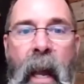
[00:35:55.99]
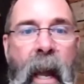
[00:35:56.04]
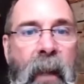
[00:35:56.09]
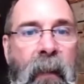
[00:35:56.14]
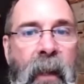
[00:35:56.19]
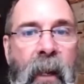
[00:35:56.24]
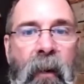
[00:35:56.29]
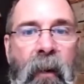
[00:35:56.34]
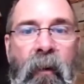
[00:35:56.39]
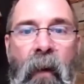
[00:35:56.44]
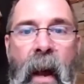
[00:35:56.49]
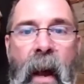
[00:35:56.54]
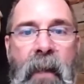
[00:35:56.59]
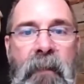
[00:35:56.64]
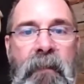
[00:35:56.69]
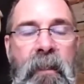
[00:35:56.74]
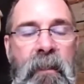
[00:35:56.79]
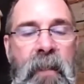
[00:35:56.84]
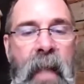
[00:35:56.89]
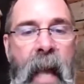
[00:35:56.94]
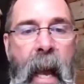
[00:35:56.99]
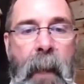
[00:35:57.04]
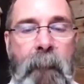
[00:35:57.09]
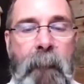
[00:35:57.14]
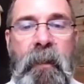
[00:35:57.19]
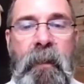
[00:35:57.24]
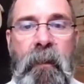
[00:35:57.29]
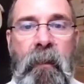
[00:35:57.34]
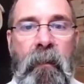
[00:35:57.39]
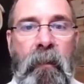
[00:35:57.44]
and that grass is
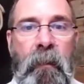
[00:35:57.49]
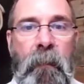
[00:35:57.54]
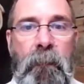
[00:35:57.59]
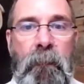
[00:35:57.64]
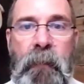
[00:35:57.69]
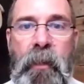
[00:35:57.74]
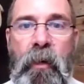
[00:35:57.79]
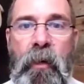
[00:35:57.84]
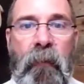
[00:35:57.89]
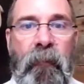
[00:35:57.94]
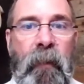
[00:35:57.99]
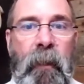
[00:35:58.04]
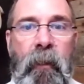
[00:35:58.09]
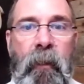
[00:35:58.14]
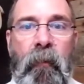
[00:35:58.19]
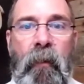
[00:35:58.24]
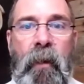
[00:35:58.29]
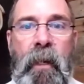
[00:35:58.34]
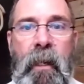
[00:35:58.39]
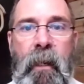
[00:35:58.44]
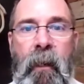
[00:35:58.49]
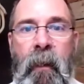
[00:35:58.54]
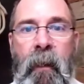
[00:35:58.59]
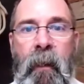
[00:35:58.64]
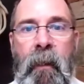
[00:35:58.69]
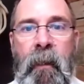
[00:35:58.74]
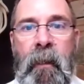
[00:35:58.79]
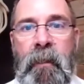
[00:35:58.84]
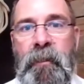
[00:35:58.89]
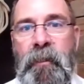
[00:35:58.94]
absolutely beautifully green.
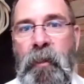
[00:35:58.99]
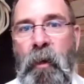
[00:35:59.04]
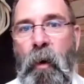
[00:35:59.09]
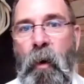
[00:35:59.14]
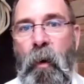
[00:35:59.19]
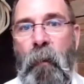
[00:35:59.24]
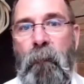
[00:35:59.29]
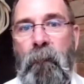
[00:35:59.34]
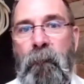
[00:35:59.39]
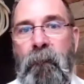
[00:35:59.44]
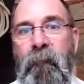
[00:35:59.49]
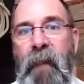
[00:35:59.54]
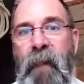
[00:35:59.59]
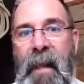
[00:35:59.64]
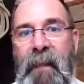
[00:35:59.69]
So